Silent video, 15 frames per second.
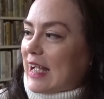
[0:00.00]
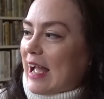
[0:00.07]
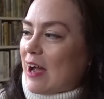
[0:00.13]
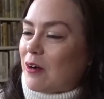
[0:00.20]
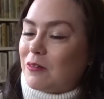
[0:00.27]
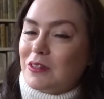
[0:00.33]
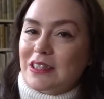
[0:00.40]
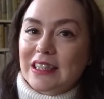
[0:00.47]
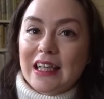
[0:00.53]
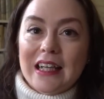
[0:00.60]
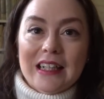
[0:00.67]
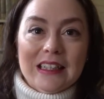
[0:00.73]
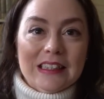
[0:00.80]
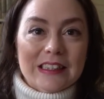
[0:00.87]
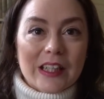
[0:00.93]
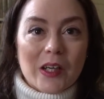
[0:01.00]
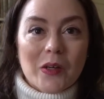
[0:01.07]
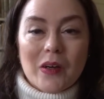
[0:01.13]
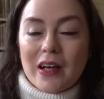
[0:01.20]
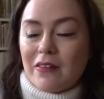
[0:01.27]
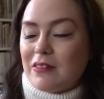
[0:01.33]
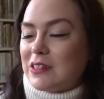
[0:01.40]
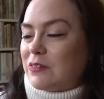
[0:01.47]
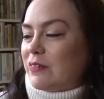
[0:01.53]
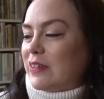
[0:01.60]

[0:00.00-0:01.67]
out. So I was